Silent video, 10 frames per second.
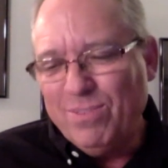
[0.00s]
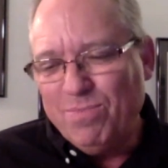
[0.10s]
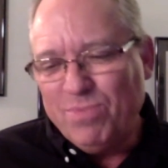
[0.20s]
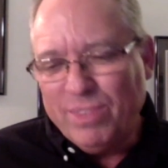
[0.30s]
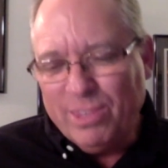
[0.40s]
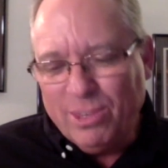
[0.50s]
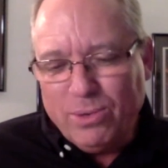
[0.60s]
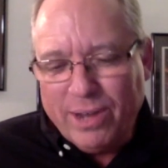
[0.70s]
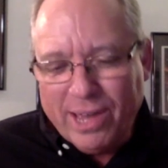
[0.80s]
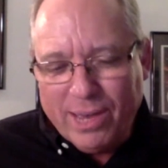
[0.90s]
You
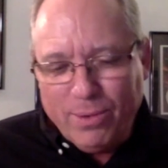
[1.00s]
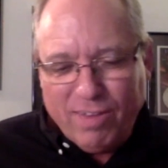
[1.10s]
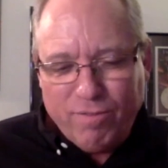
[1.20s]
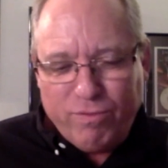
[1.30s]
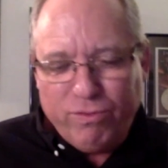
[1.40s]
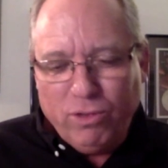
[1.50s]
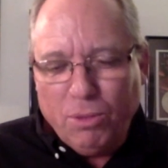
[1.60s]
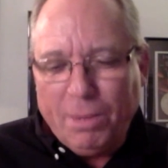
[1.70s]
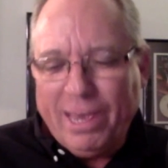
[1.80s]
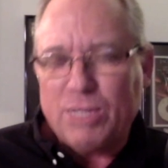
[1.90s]
and I, we have full
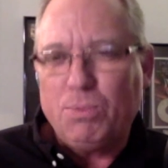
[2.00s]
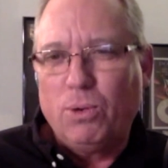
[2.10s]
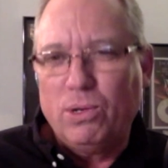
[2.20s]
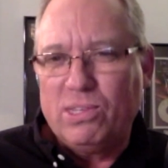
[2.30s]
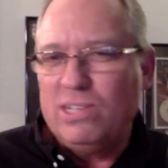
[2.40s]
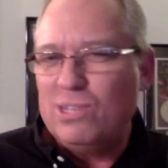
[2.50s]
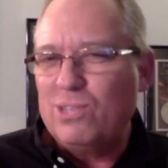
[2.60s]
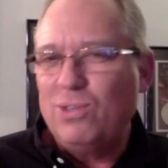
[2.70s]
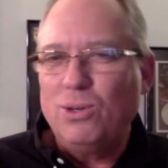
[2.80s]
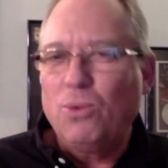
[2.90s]
passports. They
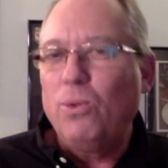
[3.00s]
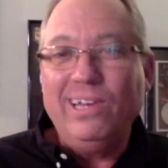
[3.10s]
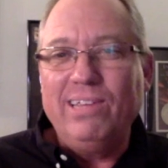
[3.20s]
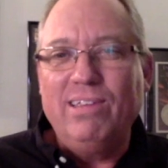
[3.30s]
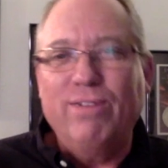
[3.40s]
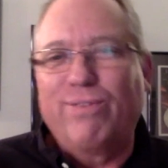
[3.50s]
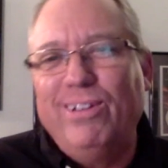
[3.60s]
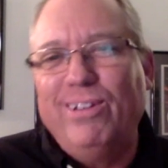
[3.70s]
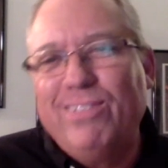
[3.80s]
just look really different.